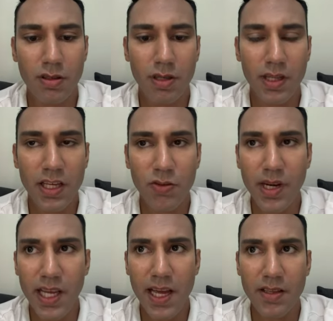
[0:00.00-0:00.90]
And that's
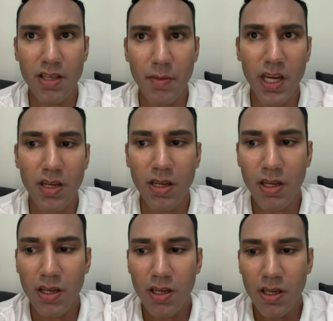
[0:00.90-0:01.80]
really it. I mean,
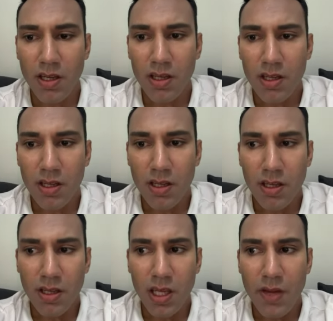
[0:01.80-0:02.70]

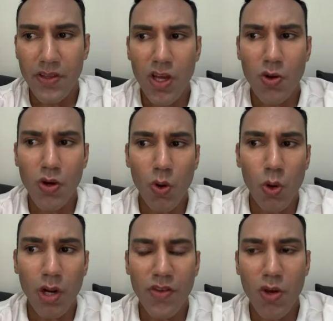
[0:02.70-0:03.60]
even though not
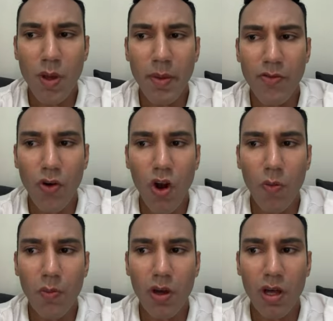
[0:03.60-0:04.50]
all of you may be
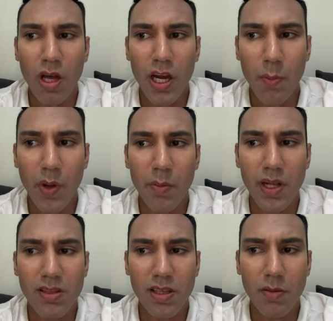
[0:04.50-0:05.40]
from an upper
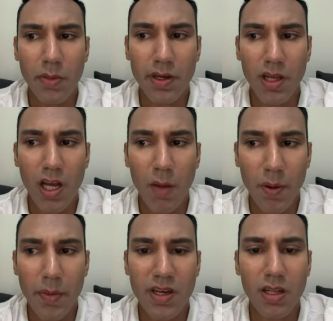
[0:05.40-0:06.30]
middle, mid,
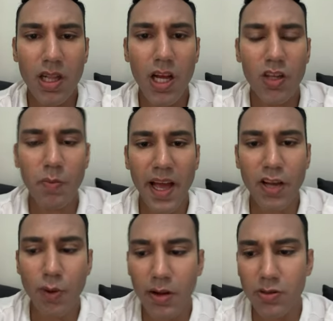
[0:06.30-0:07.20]
upper middle class
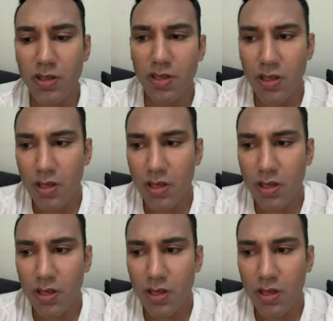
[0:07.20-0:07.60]
background,